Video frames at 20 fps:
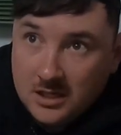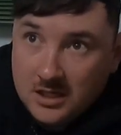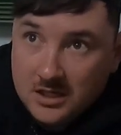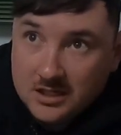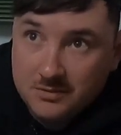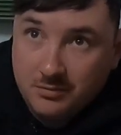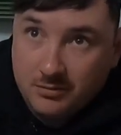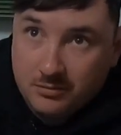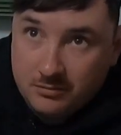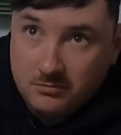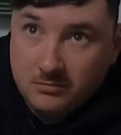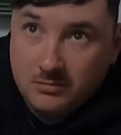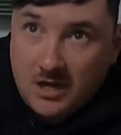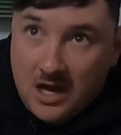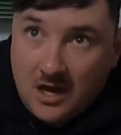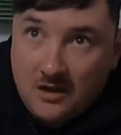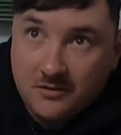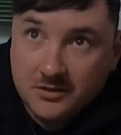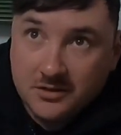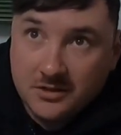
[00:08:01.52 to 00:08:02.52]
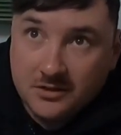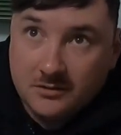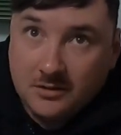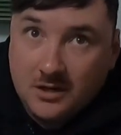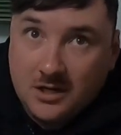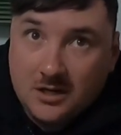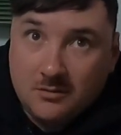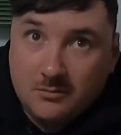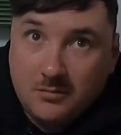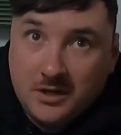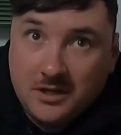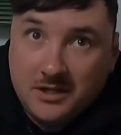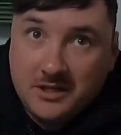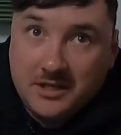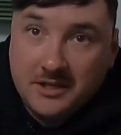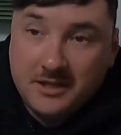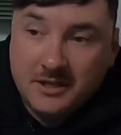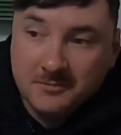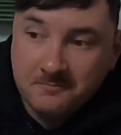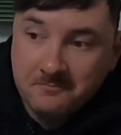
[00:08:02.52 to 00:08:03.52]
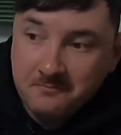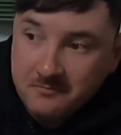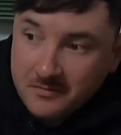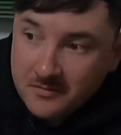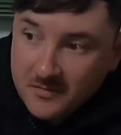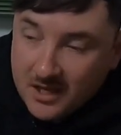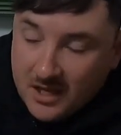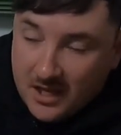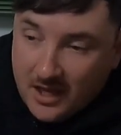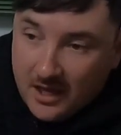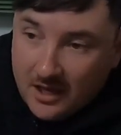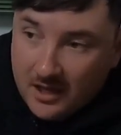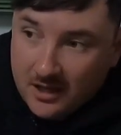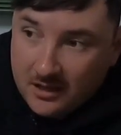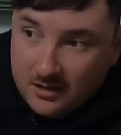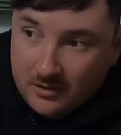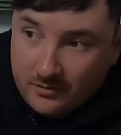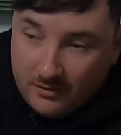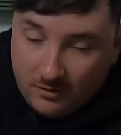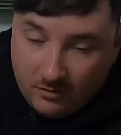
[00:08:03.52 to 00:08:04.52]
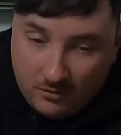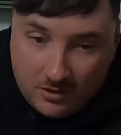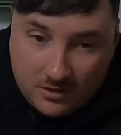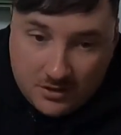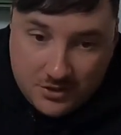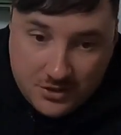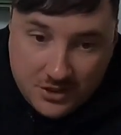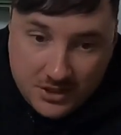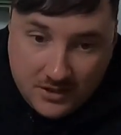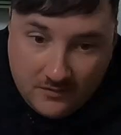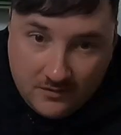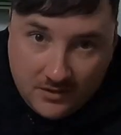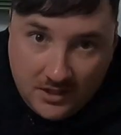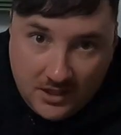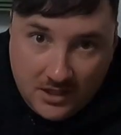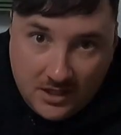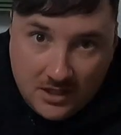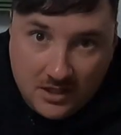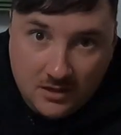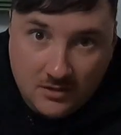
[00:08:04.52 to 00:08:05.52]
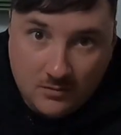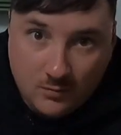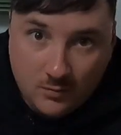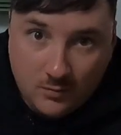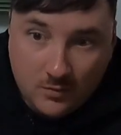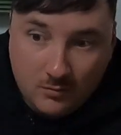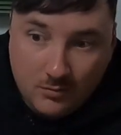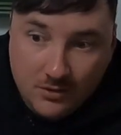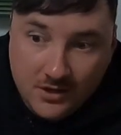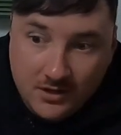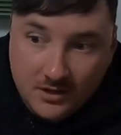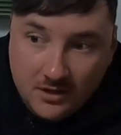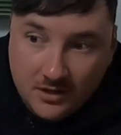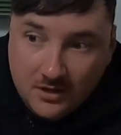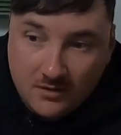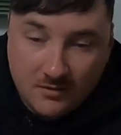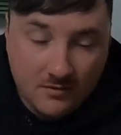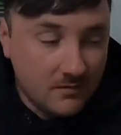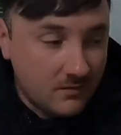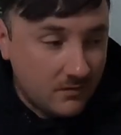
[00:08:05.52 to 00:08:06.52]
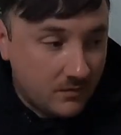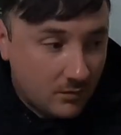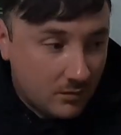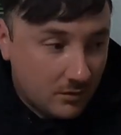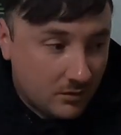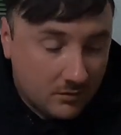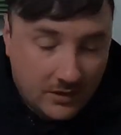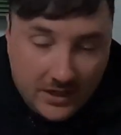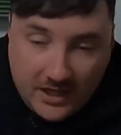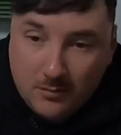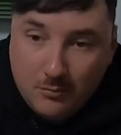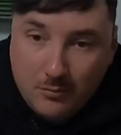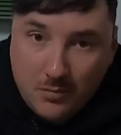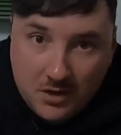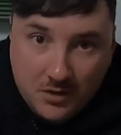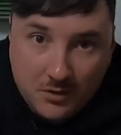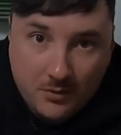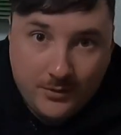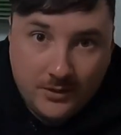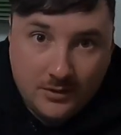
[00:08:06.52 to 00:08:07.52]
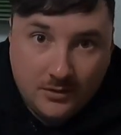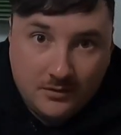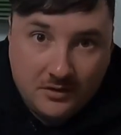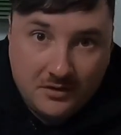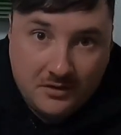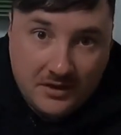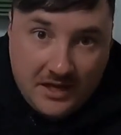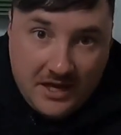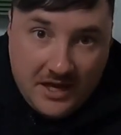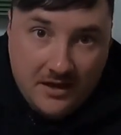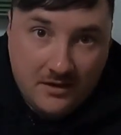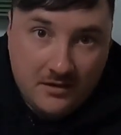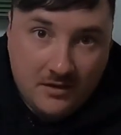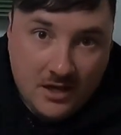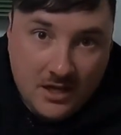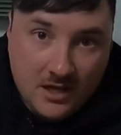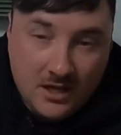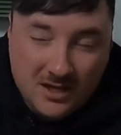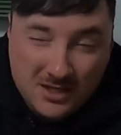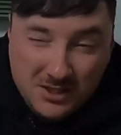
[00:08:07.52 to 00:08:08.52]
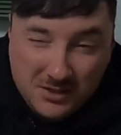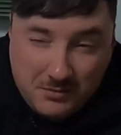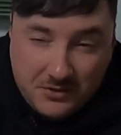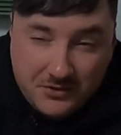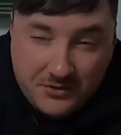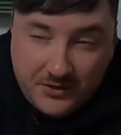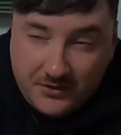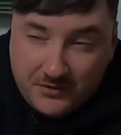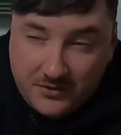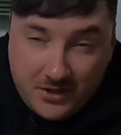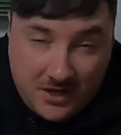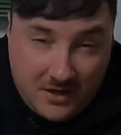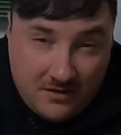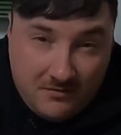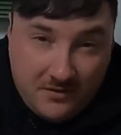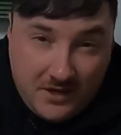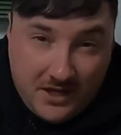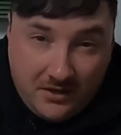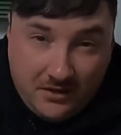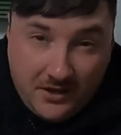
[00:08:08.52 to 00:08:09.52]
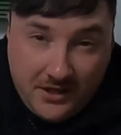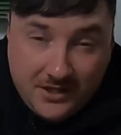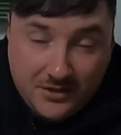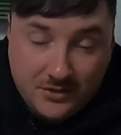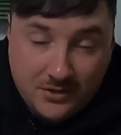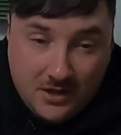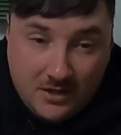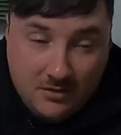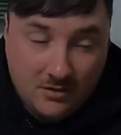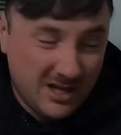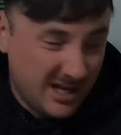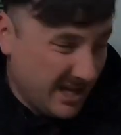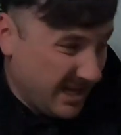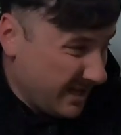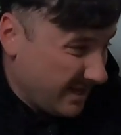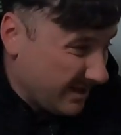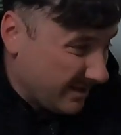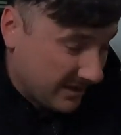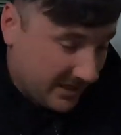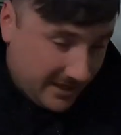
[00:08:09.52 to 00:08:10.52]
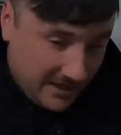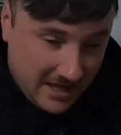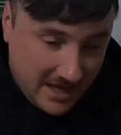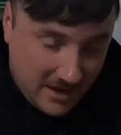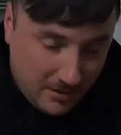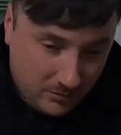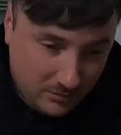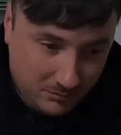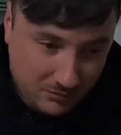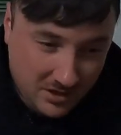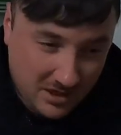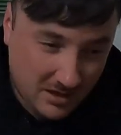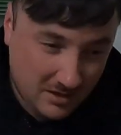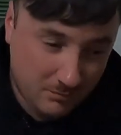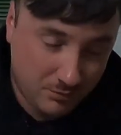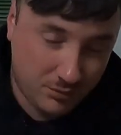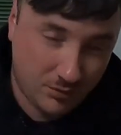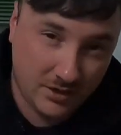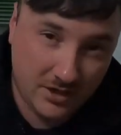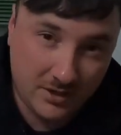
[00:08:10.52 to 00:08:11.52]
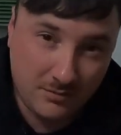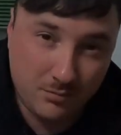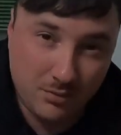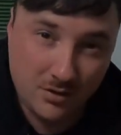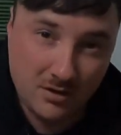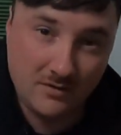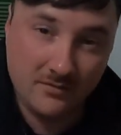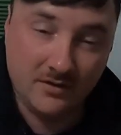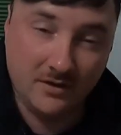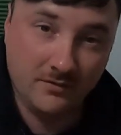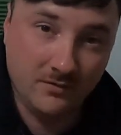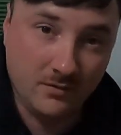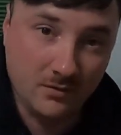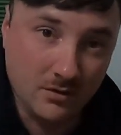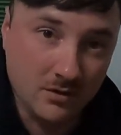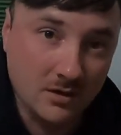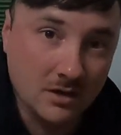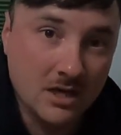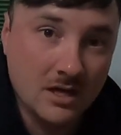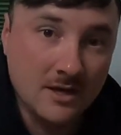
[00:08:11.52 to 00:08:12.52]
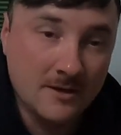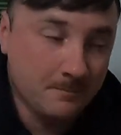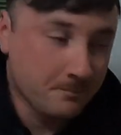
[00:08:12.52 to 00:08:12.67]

it's obviously recommended, and the longevity will be there for like a better reel than that, especially if you're trying to fight lake trout. Like that would be pretty perfect for